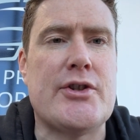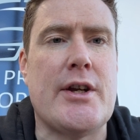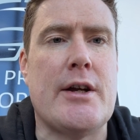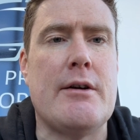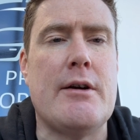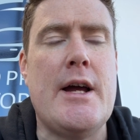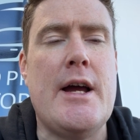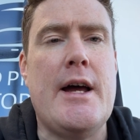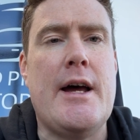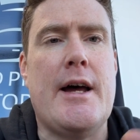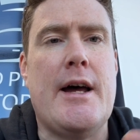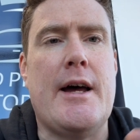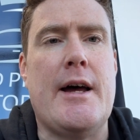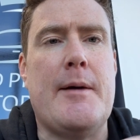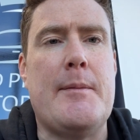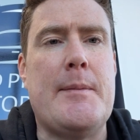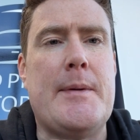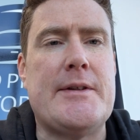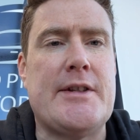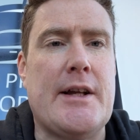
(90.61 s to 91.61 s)
So
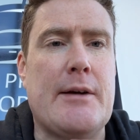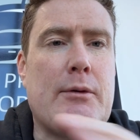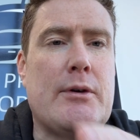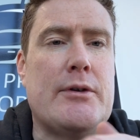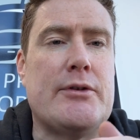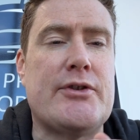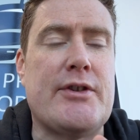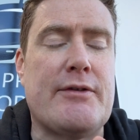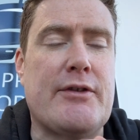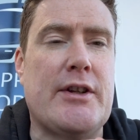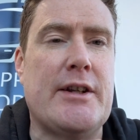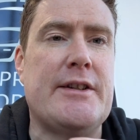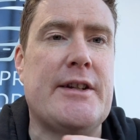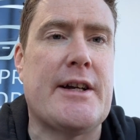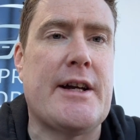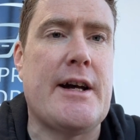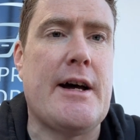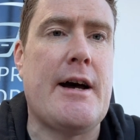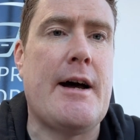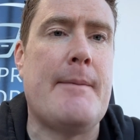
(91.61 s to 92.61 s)
basically, once I've cleaned
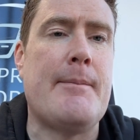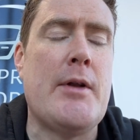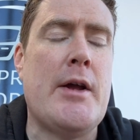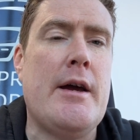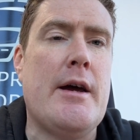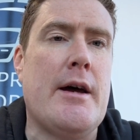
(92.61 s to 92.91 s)
the car,